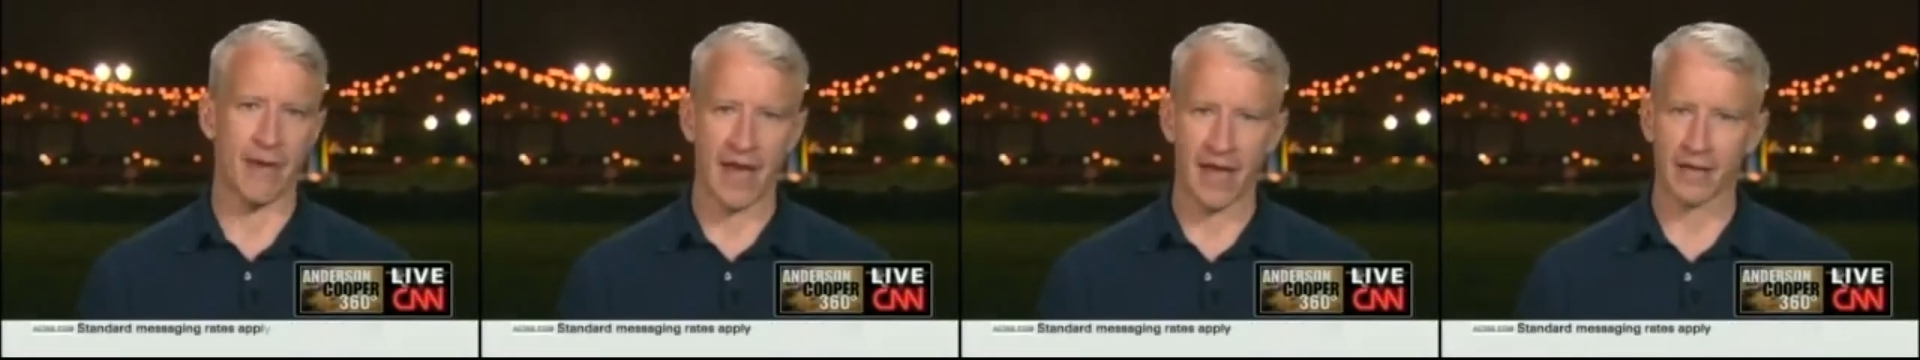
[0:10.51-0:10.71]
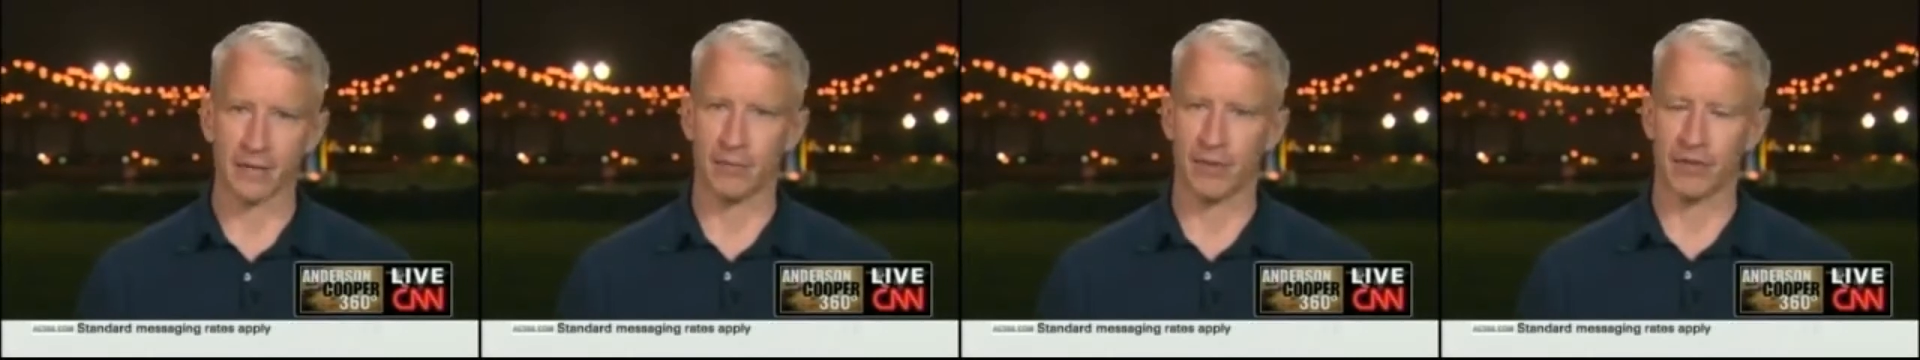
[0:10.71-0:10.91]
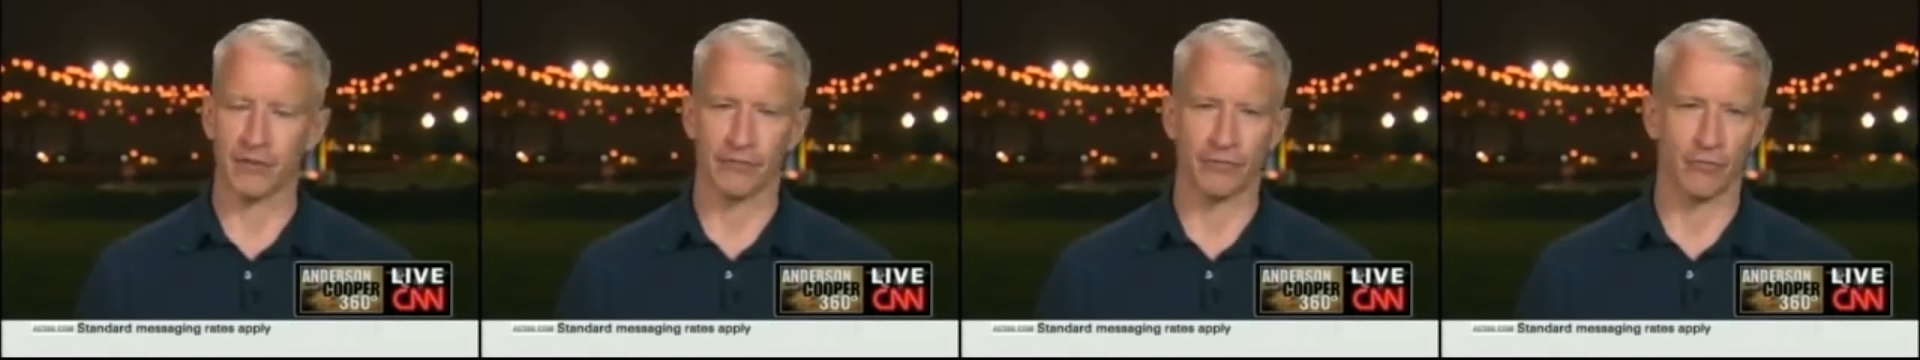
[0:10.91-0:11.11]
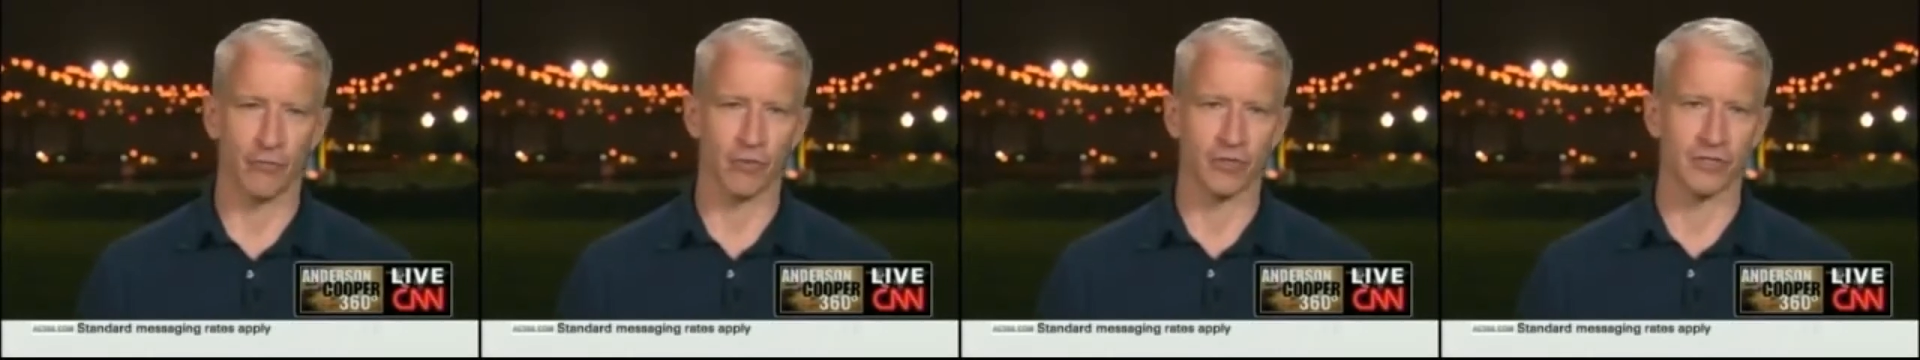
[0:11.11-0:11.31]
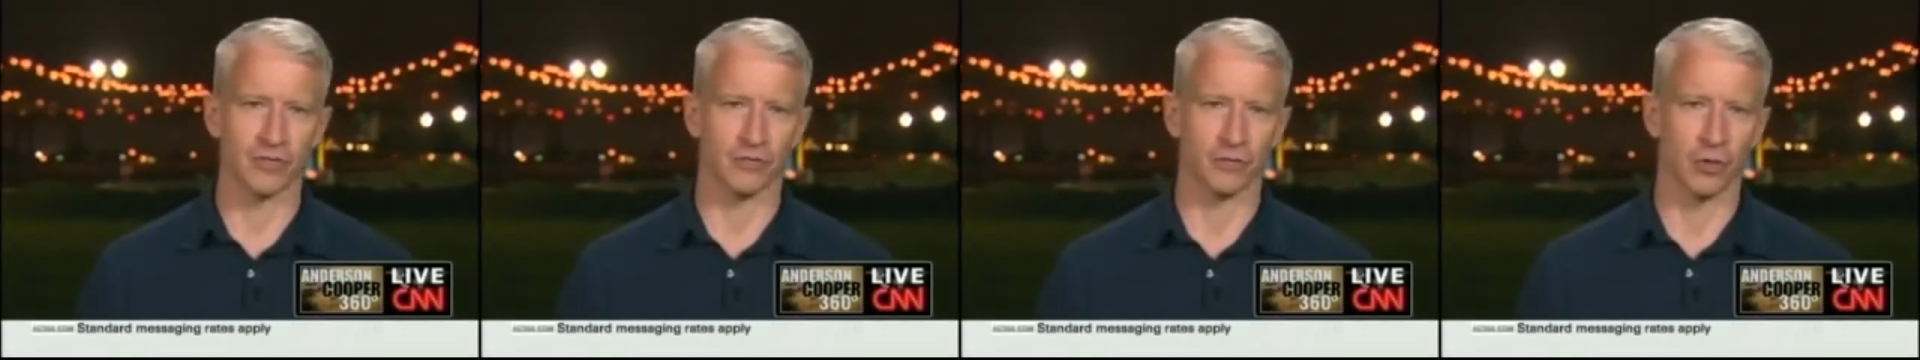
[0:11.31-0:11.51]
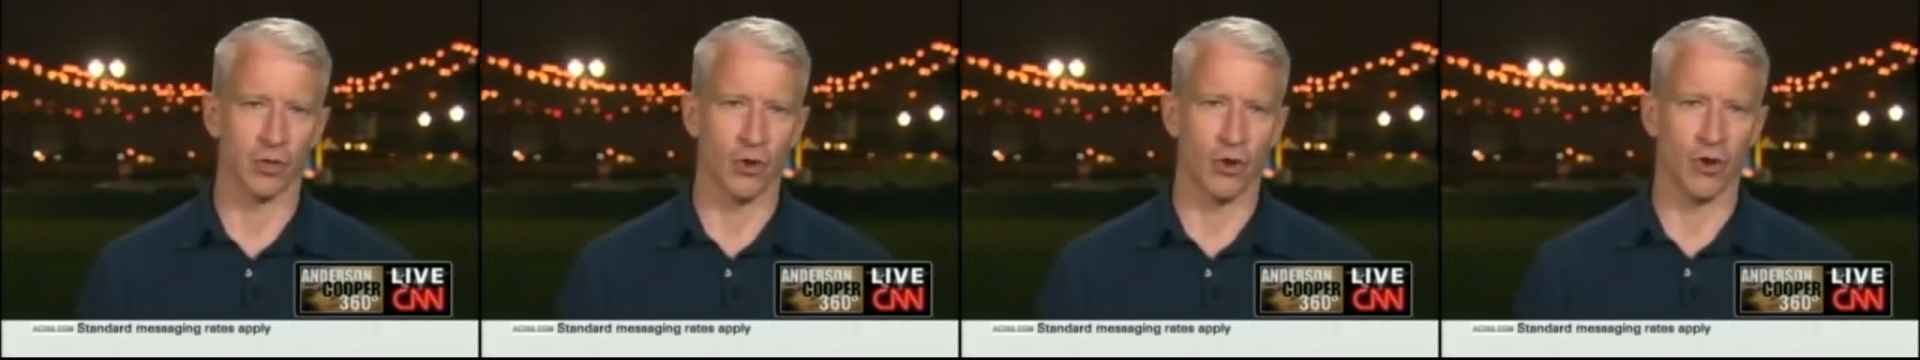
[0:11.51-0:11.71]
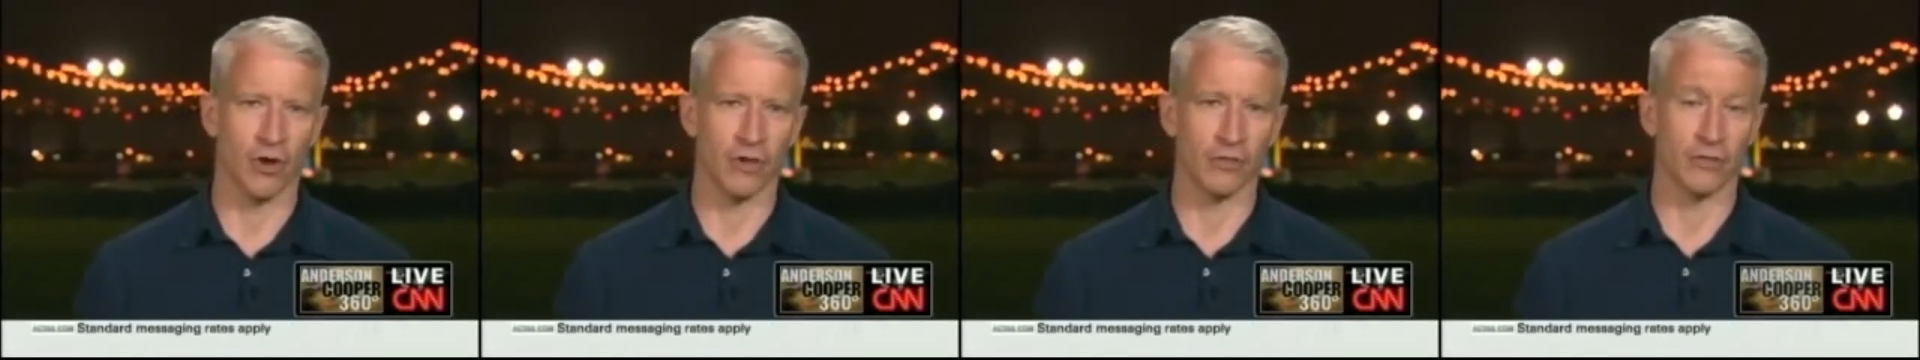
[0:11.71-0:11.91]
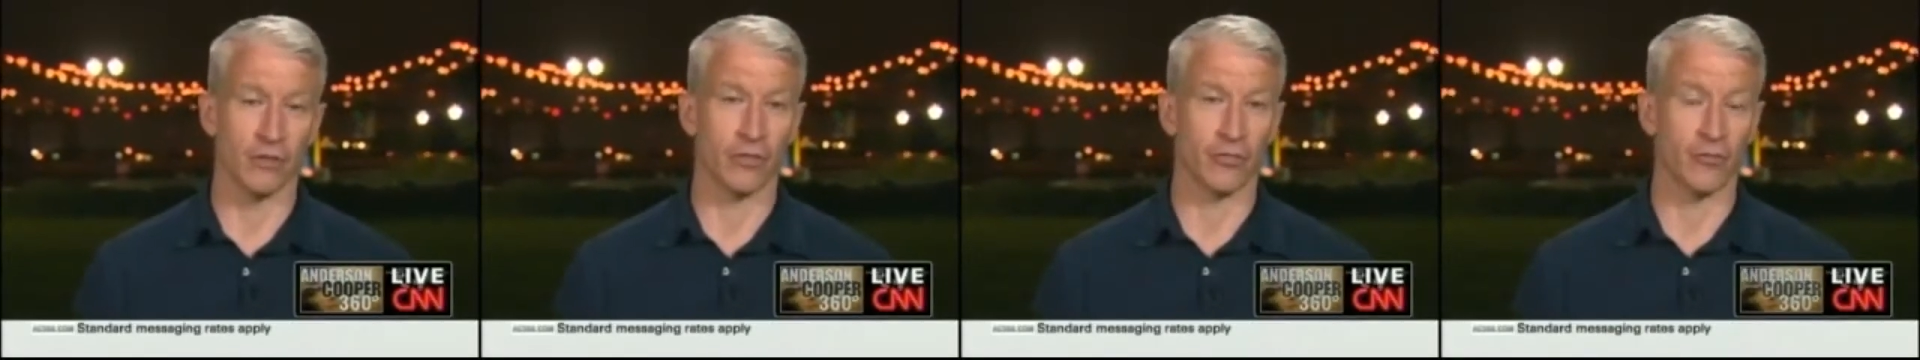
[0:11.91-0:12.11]
backed by the force of
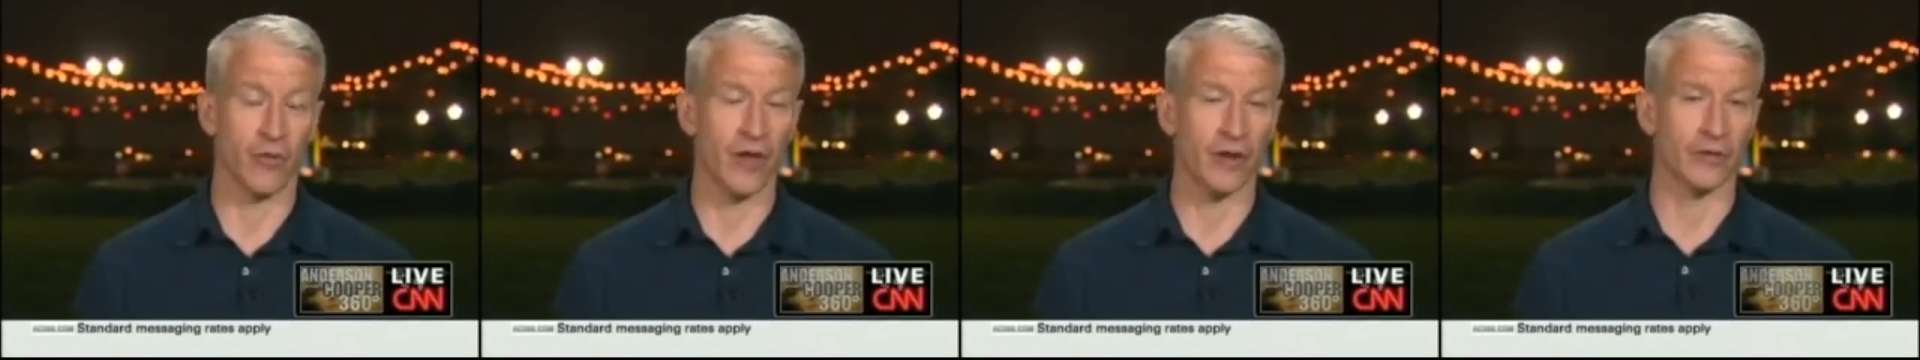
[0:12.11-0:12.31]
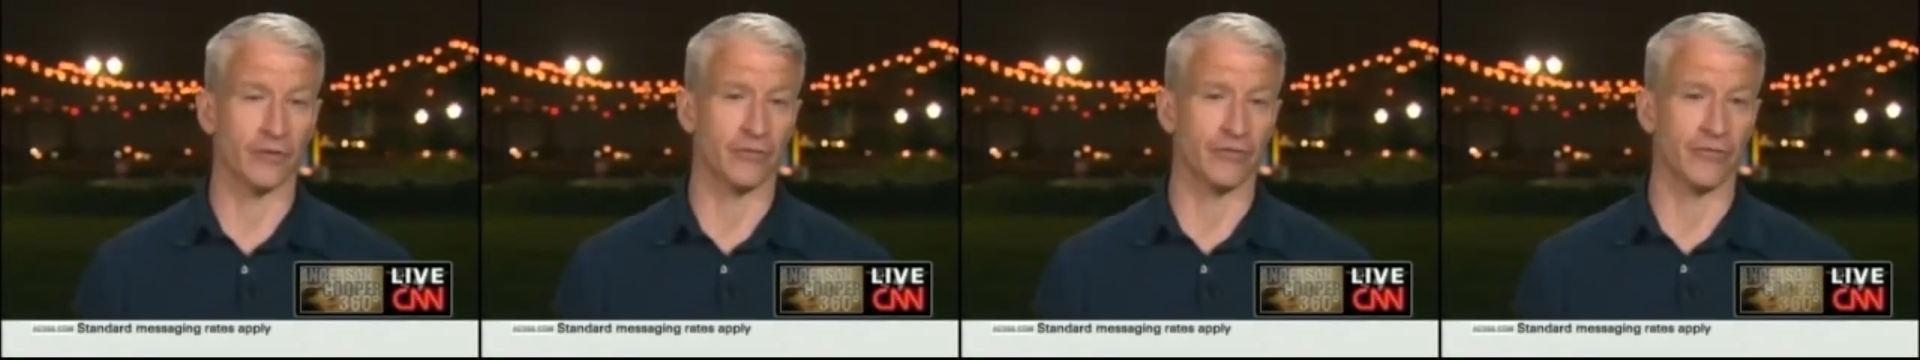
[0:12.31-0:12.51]
law and the threat